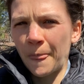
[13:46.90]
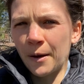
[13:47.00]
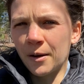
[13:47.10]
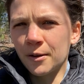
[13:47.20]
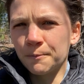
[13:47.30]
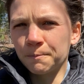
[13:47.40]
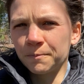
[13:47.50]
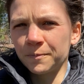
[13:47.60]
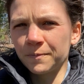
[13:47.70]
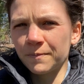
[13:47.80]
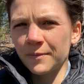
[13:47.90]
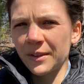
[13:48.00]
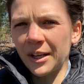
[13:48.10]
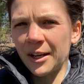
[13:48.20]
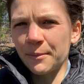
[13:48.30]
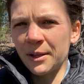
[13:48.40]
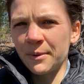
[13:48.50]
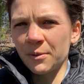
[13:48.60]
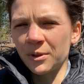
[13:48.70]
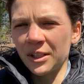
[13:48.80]
I might be
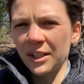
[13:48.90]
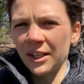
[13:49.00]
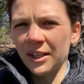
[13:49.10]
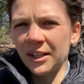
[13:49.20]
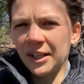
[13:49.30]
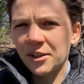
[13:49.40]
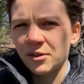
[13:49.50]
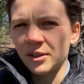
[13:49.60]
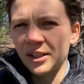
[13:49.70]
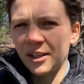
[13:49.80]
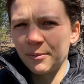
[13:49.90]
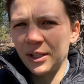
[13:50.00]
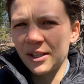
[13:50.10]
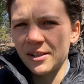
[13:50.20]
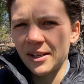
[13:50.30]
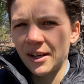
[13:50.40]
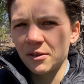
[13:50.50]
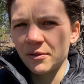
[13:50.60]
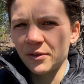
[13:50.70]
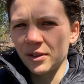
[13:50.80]
able to get an extra 10 minutes out
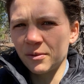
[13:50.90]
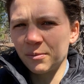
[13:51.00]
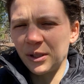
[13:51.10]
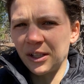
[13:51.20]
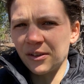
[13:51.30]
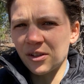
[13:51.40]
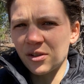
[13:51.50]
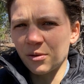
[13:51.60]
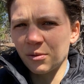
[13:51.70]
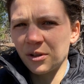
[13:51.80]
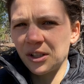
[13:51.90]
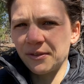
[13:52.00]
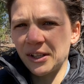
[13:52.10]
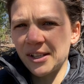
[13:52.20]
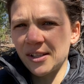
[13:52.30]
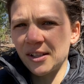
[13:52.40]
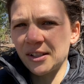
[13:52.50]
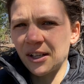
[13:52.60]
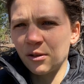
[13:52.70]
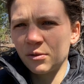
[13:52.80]
of being in the store if I sit
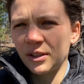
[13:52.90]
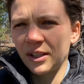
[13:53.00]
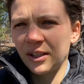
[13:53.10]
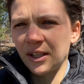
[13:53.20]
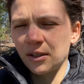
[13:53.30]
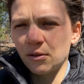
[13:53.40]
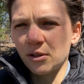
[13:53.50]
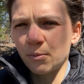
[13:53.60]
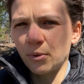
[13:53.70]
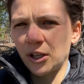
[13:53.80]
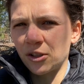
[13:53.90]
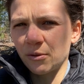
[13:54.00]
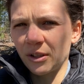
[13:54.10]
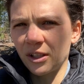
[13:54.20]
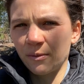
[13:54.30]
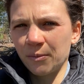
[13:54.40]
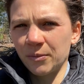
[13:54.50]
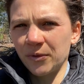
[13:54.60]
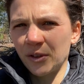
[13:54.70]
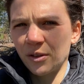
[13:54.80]
down and do some pressure with him
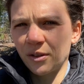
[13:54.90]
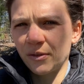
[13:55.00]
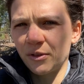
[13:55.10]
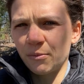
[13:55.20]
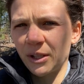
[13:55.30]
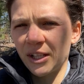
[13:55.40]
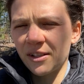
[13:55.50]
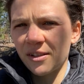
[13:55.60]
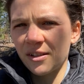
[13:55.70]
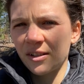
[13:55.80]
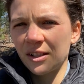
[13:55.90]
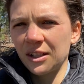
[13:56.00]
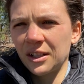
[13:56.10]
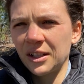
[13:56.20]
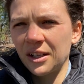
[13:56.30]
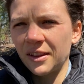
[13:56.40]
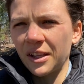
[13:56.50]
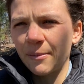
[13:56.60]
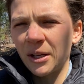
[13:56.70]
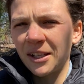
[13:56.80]
for a few minutes.
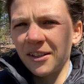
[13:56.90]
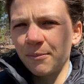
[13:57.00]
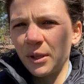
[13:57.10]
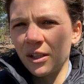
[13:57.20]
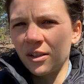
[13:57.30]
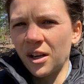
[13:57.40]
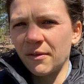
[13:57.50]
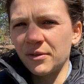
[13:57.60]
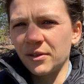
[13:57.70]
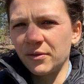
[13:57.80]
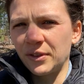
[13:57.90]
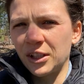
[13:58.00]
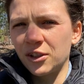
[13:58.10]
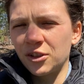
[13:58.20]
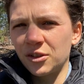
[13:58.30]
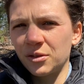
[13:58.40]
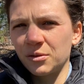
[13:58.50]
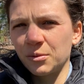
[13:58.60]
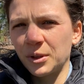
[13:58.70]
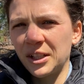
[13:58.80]
That might give me enough to finish
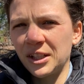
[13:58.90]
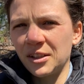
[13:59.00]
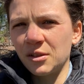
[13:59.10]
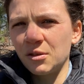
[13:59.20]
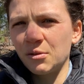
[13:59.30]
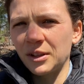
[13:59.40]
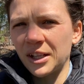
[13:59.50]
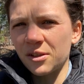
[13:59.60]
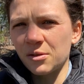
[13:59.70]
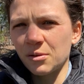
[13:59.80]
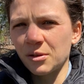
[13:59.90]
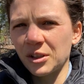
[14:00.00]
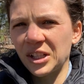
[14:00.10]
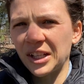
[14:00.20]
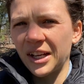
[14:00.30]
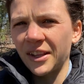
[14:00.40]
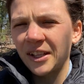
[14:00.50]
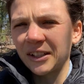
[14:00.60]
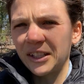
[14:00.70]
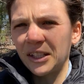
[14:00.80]
what I need to do in that store and
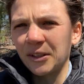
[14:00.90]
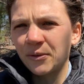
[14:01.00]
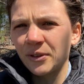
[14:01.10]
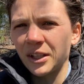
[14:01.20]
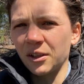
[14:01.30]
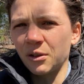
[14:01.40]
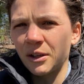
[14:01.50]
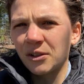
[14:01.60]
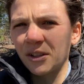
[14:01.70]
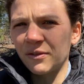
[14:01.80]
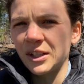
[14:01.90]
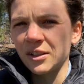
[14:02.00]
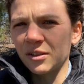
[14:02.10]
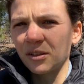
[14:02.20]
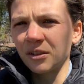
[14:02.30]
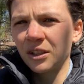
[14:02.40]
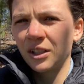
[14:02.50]
then leave and go out to the vehicle